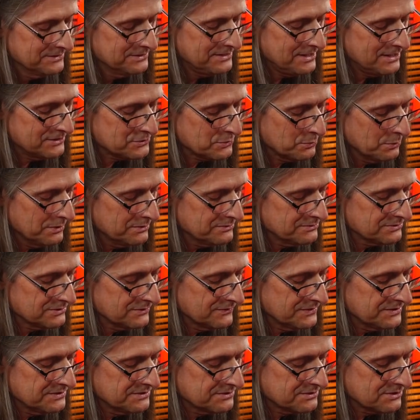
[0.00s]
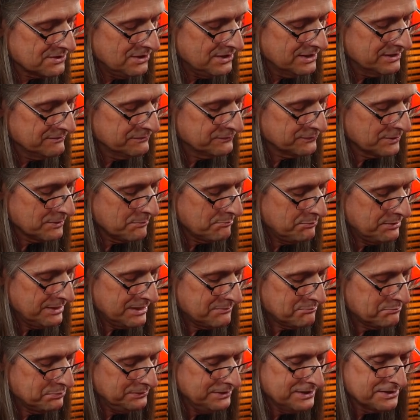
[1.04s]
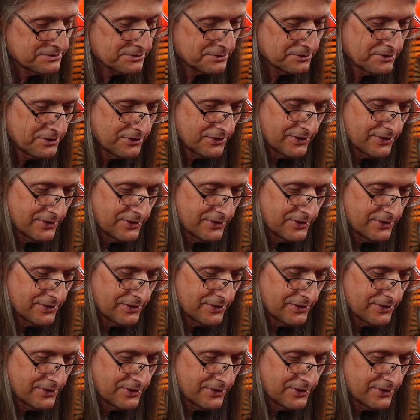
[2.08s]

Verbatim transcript: The National Weather Service is calling for a big blizzard